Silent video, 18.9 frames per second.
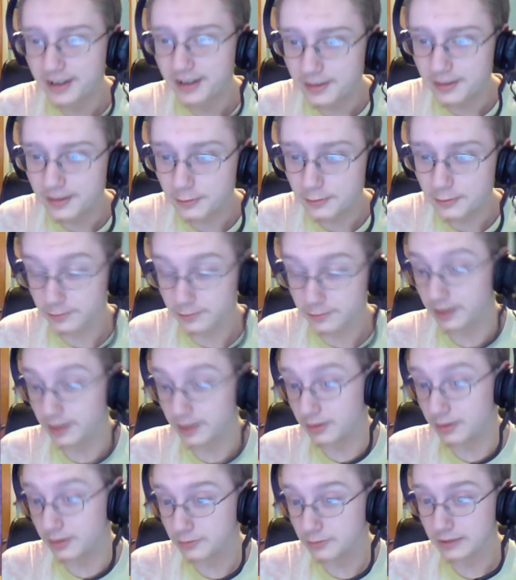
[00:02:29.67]
well,
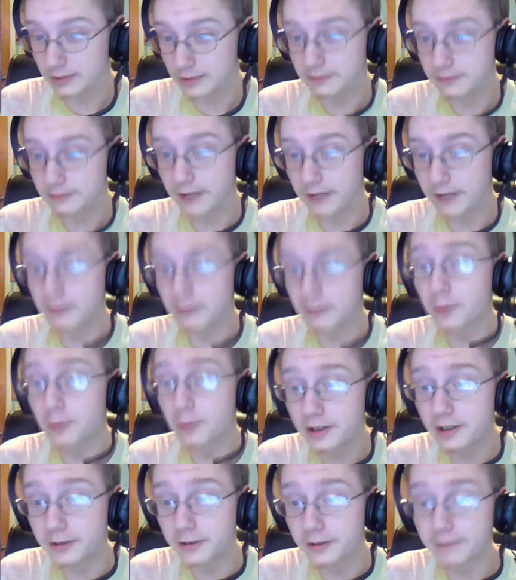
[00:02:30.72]
level 5 or lower,
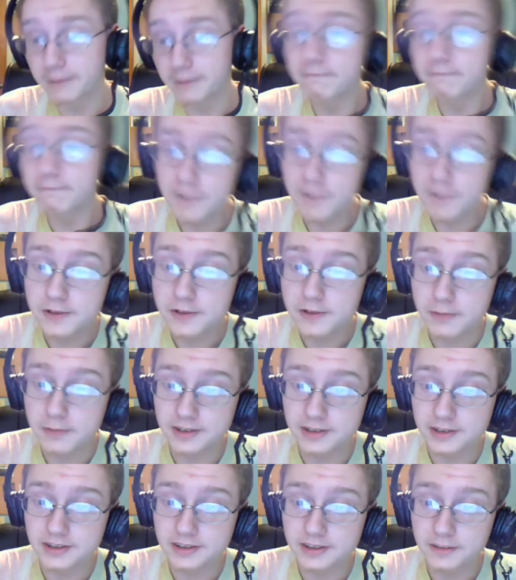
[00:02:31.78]
fusion monster
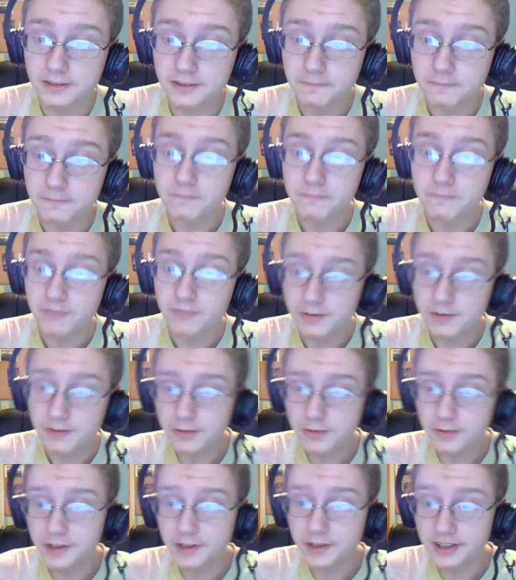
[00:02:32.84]
from your
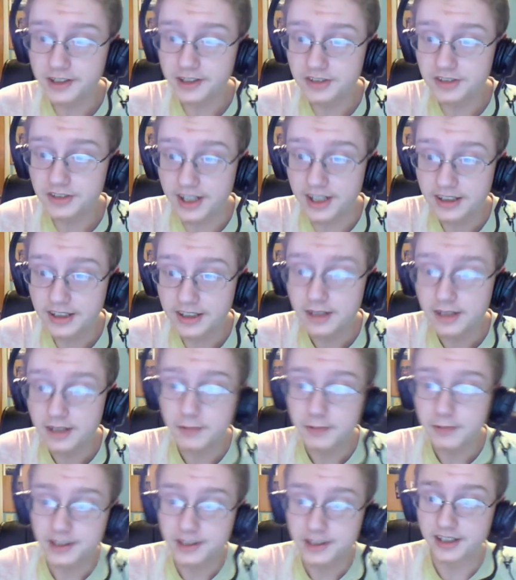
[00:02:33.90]
extra deck, but it
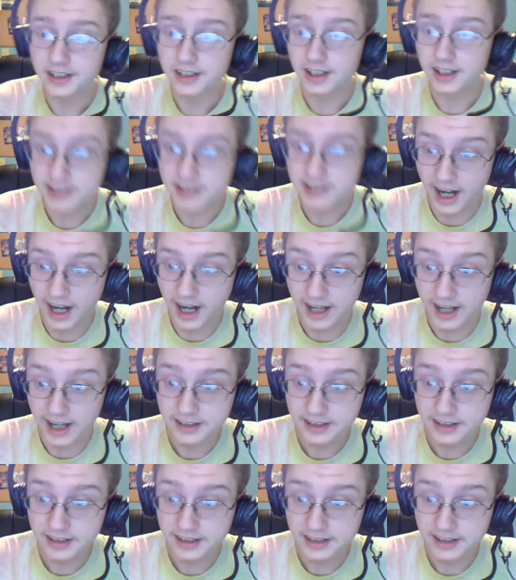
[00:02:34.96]
cannot attack.